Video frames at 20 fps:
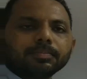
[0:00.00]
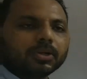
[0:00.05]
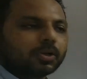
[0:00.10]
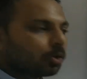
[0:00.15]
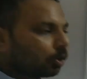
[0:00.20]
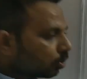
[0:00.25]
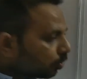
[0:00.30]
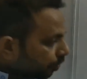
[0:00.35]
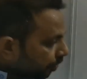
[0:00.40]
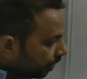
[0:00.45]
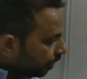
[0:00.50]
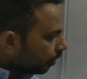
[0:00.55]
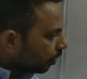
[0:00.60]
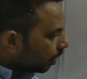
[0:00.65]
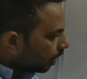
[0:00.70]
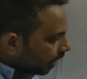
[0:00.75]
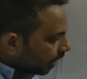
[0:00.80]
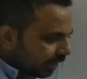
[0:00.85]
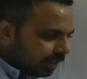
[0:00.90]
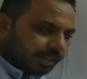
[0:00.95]
Because
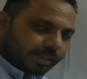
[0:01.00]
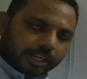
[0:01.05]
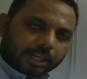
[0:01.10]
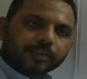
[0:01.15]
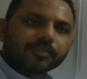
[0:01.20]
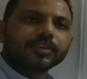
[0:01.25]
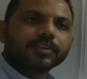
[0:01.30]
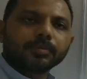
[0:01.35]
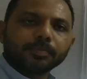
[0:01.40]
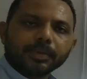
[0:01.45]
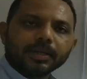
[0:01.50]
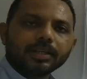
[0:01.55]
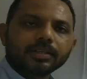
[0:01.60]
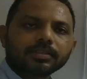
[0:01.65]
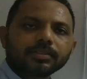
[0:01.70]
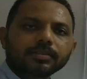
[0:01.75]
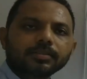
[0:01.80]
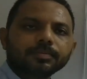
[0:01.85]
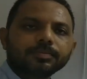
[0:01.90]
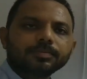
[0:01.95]
phenol can react with
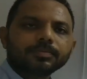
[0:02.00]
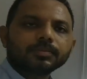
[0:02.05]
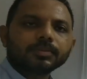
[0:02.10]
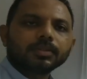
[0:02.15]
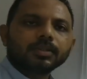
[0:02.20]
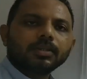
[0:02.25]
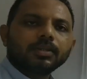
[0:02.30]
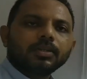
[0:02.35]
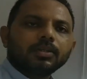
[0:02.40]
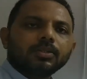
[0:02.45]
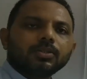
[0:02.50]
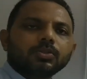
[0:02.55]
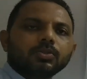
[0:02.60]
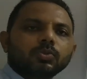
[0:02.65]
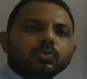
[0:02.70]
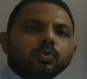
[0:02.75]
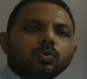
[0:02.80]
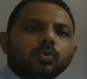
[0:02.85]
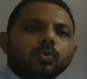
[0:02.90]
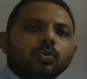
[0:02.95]
base,
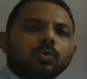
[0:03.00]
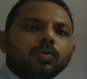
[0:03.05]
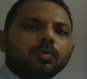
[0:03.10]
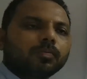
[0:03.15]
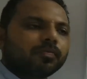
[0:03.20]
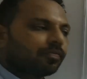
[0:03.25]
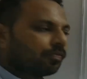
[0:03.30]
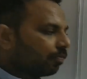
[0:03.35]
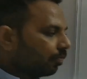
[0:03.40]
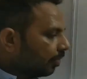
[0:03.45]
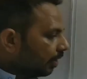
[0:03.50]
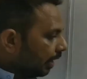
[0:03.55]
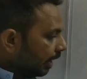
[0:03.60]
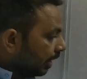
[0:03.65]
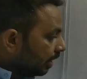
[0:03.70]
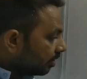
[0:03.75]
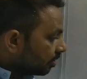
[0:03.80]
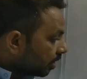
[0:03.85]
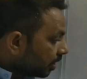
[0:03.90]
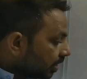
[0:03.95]
so
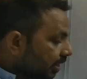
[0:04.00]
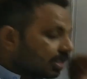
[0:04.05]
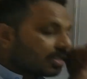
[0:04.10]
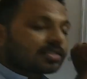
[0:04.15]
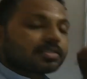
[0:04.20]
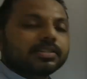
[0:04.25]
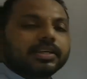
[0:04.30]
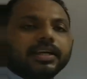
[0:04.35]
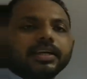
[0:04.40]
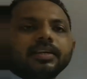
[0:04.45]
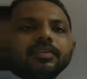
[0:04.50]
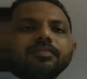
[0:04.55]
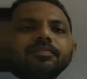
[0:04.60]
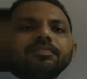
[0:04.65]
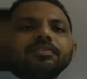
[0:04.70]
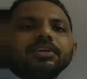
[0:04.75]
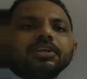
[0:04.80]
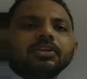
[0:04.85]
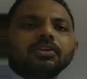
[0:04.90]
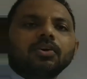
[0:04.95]
it suggests that
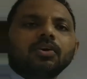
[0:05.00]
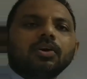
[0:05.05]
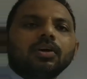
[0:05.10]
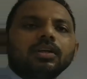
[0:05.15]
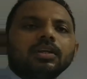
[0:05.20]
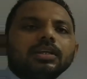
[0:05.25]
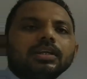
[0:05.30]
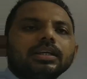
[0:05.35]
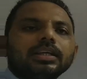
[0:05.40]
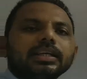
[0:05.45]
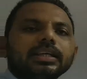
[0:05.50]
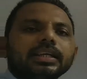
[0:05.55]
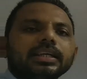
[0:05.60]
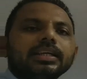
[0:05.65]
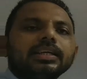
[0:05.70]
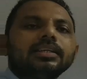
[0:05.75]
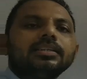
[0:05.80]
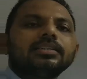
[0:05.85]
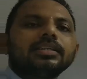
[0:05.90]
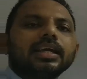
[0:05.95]
phenol
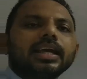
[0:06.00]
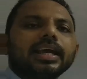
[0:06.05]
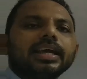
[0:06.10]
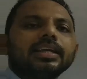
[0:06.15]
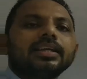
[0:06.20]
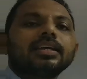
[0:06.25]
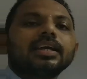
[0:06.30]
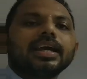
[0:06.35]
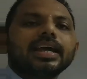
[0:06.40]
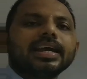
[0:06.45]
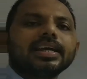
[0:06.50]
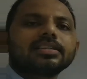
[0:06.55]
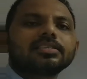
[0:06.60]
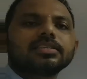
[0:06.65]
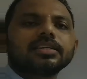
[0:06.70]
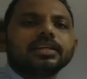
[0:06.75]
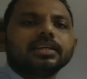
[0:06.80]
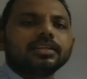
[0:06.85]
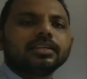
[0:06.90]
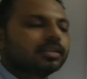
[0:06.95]
is an
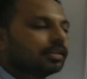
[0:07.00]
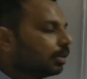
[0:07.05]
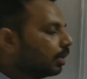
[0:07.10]
acid.